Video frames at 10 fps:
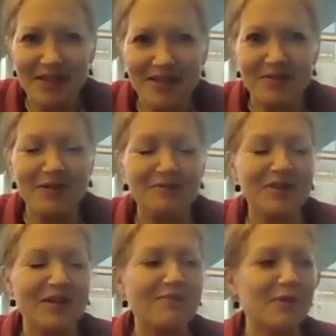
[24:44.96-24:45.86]
studio was
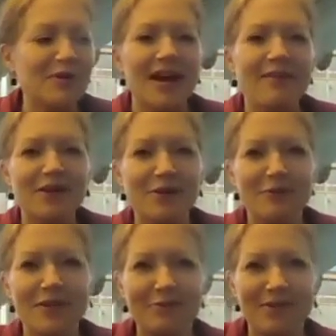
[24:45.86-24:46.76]
on 4th Avenue
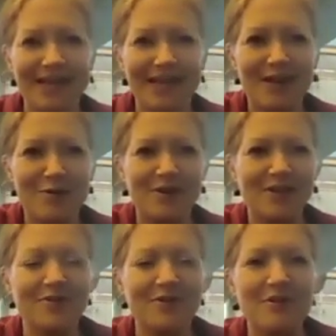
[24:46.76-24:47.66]
and there was like a yoga
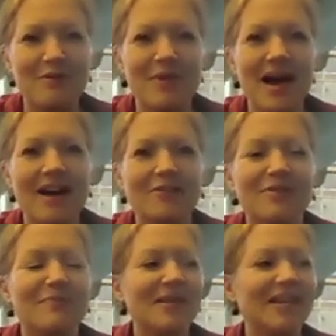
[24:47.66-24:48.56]
studio in back or
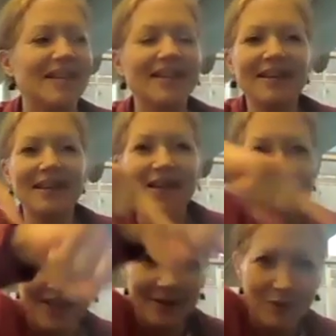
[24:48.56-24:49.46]
something, and
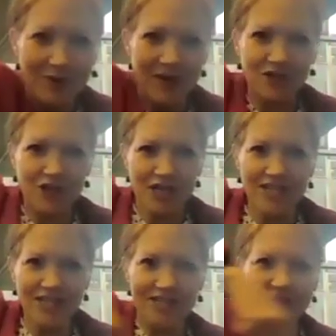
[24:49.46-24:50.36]
they were like
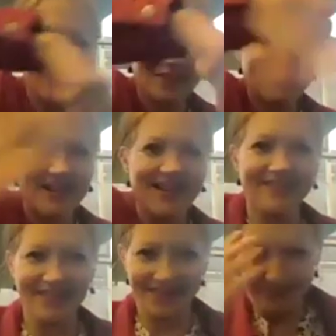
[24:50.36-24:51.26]
chasing each other around, and